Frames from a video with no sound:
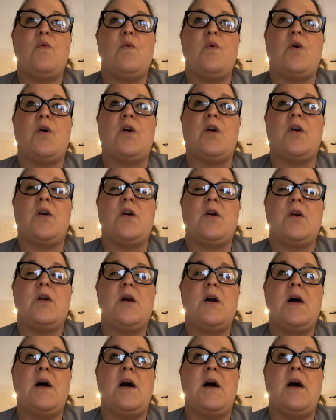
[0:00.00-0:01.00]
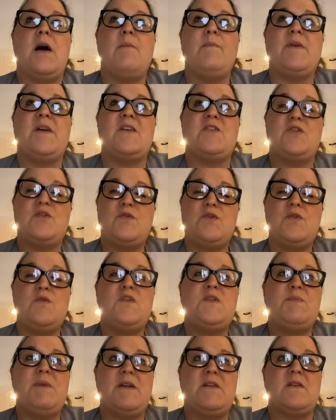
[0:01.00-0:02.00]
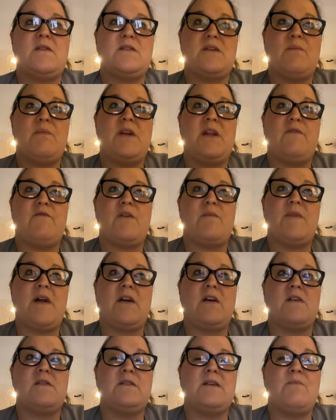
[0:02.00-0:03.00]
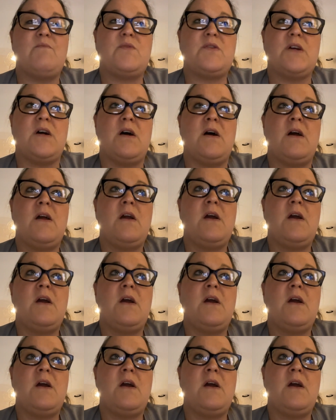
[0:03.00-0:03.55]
or because you do speak to somebody from that Kesimpta